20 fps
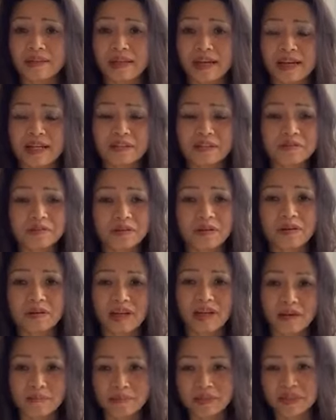I had grown
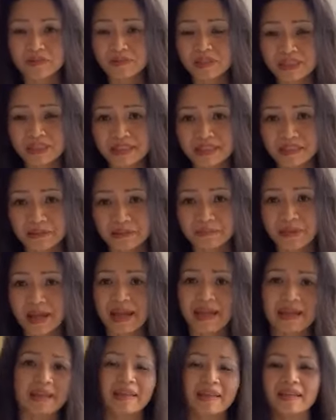up in retail
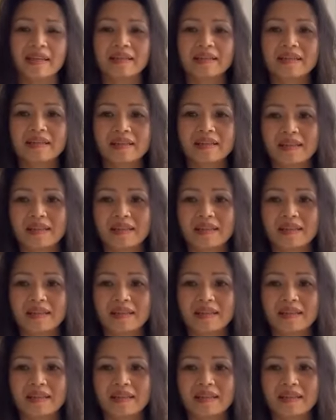banking.